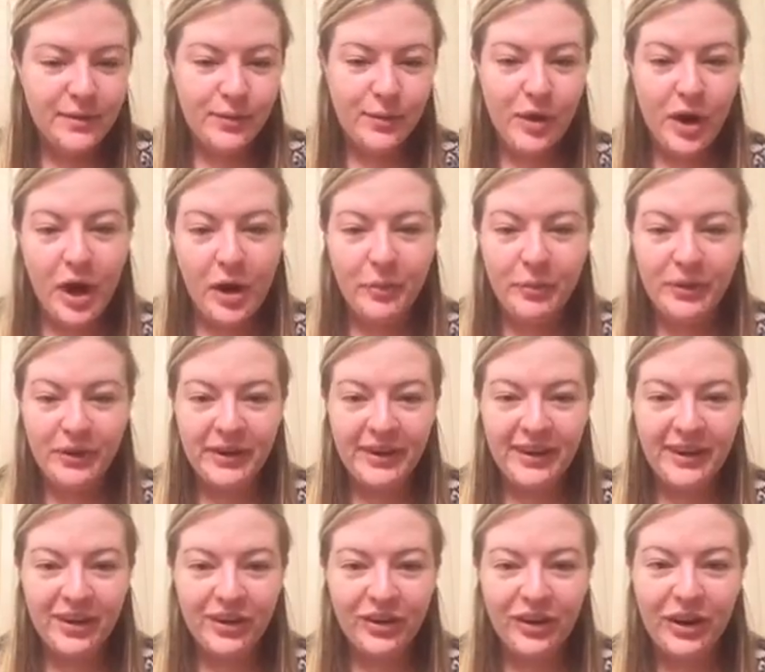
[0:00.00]
I'm up and
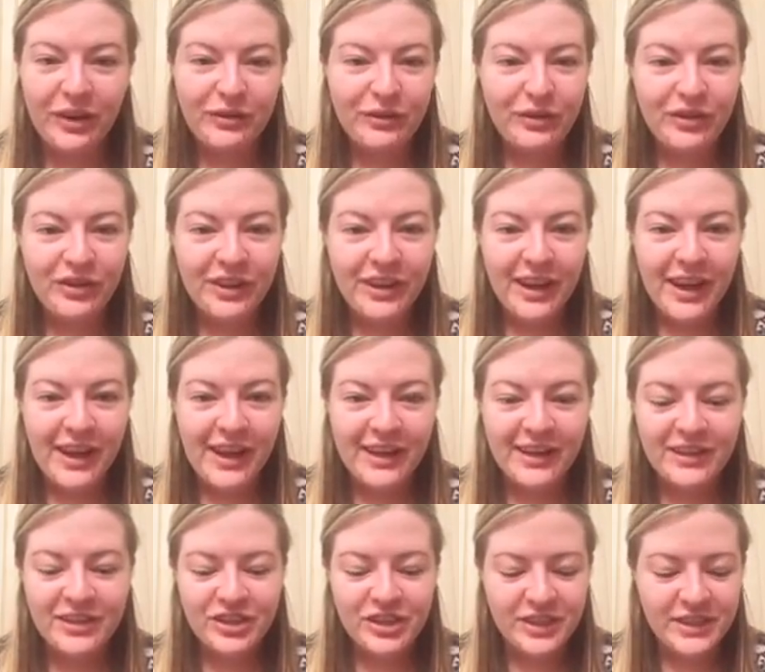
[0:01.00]
getting around for the
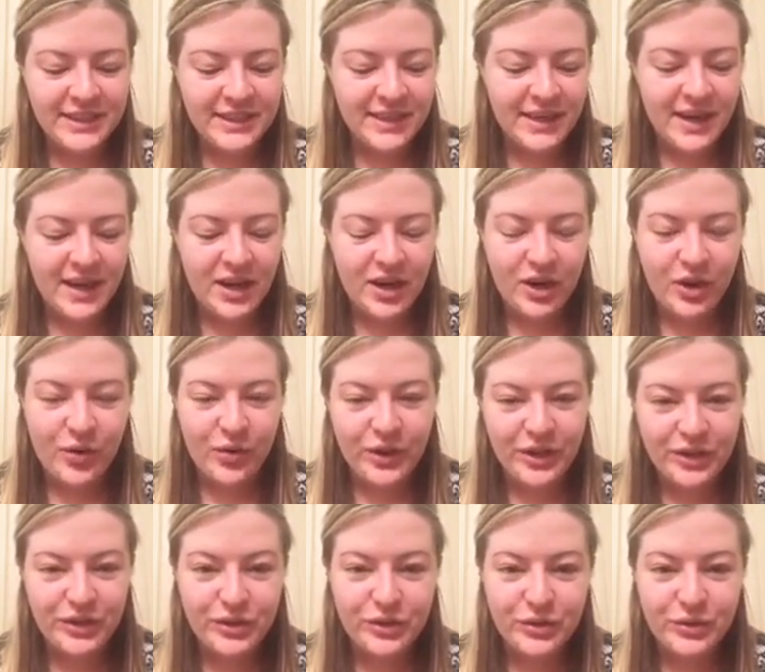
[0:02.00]
day. Jess and I are
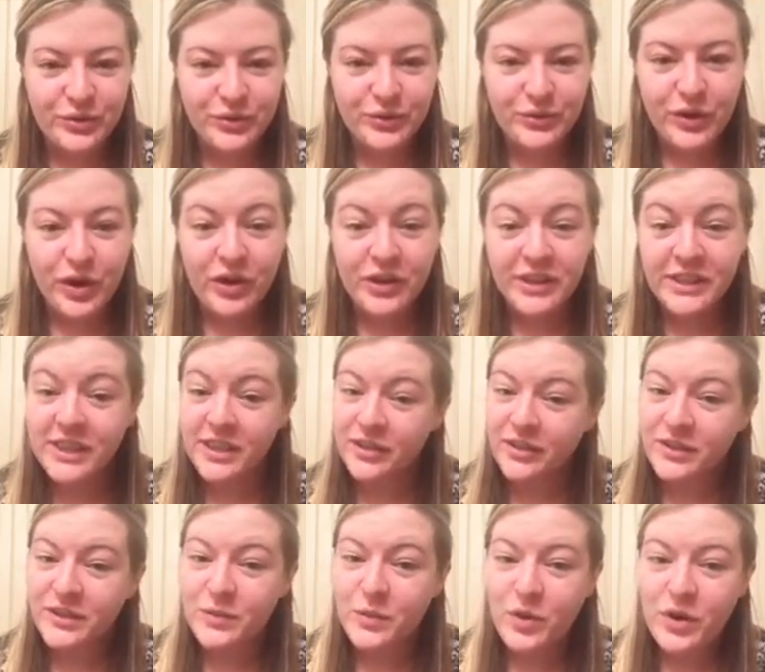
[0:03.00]
going to volunteer
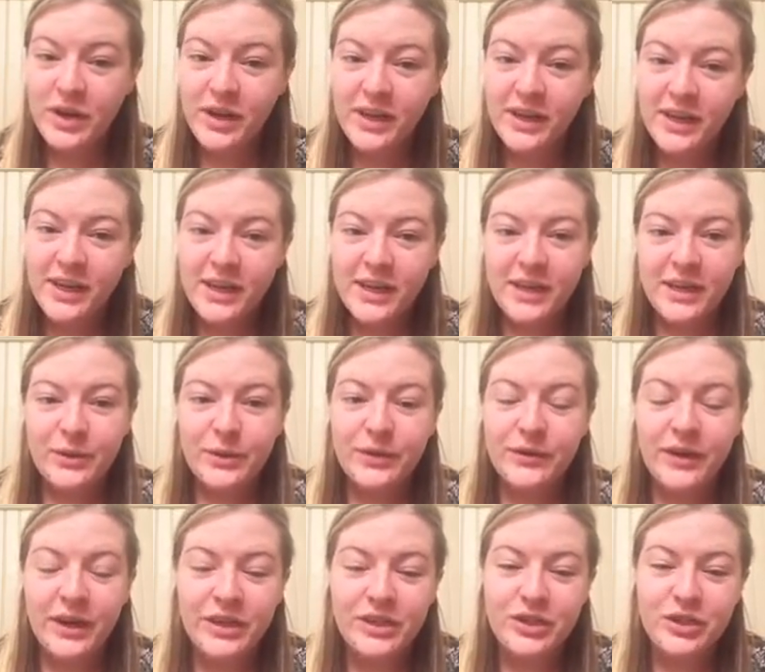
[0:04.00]
this morning.
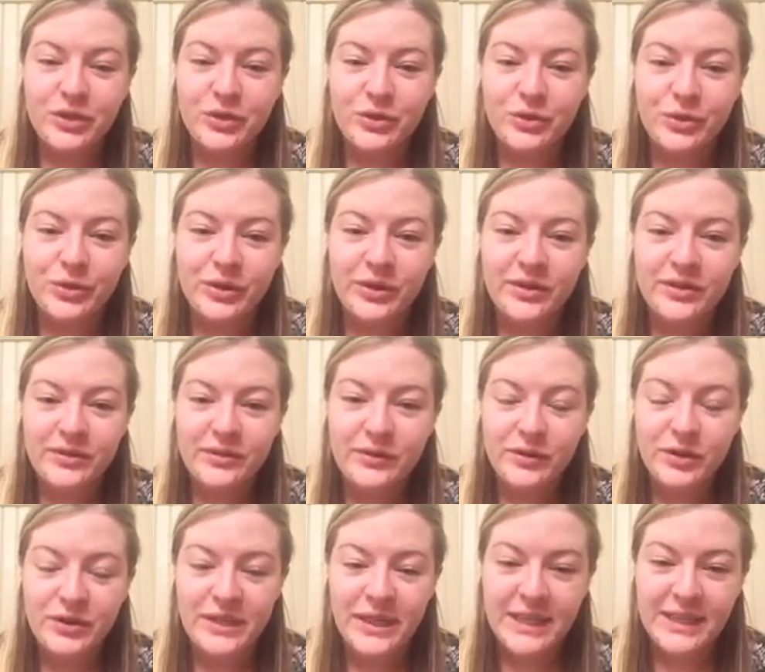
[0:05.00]
We've got 2
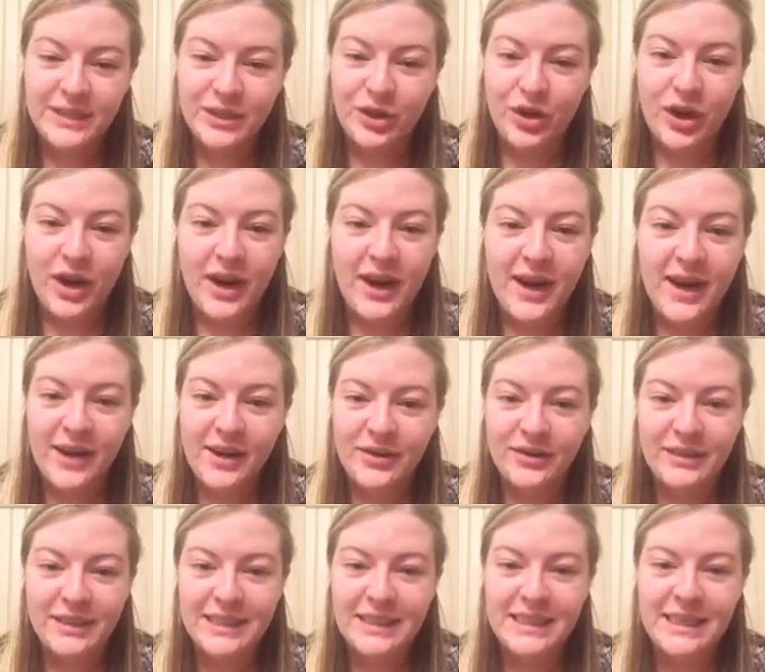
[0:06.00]
full-size
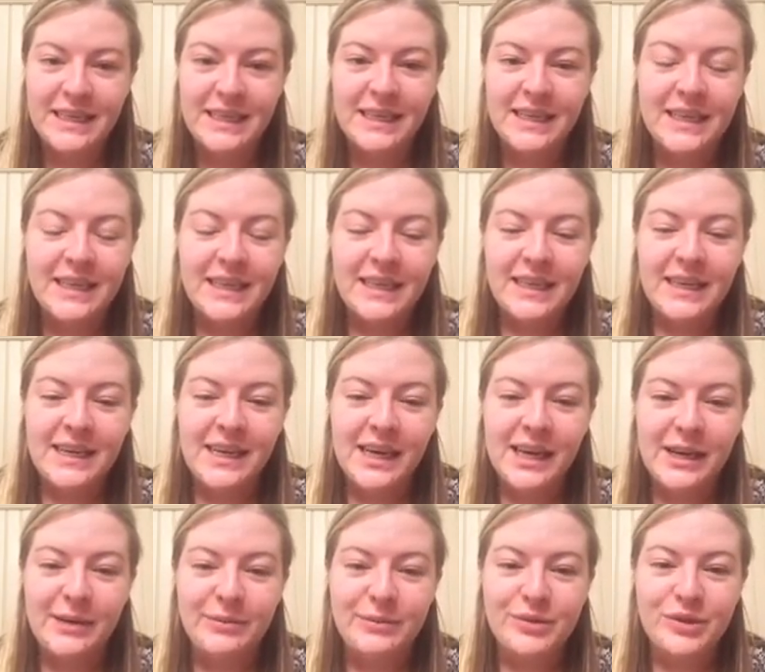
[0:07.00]
greyhounds, and
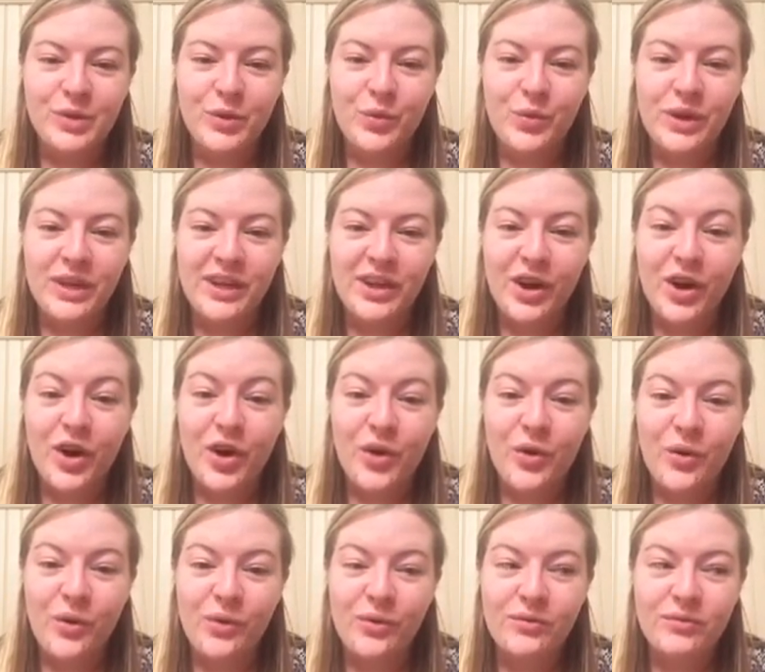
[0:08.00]
so we
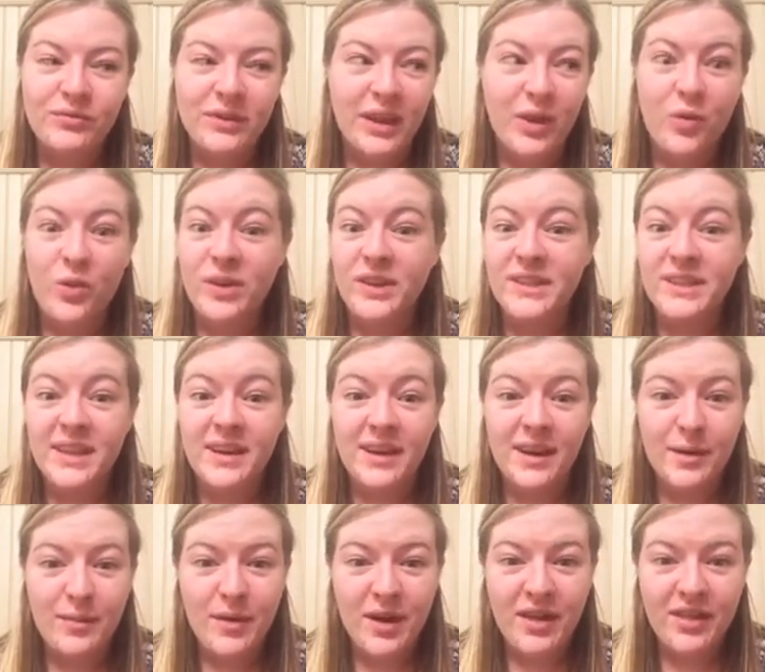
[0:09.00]
go like one
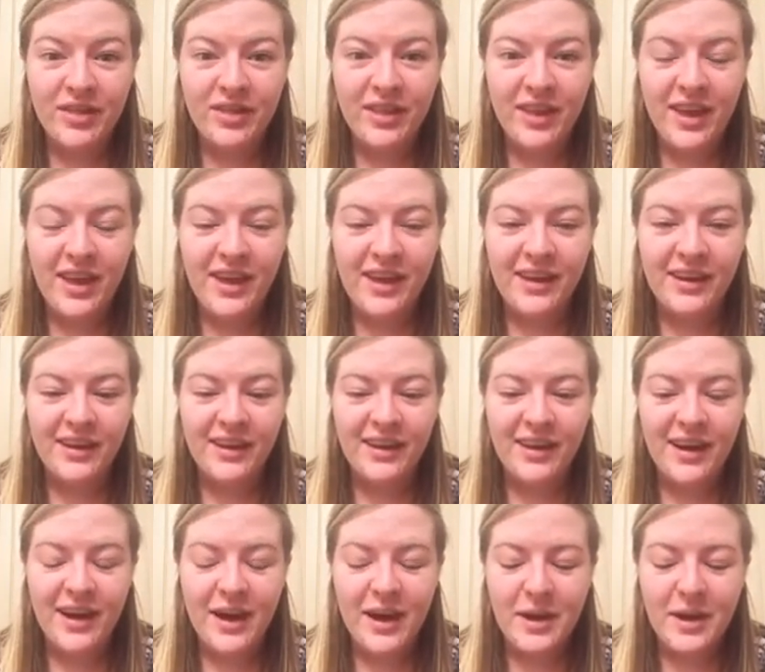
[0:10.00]
Sunday a month and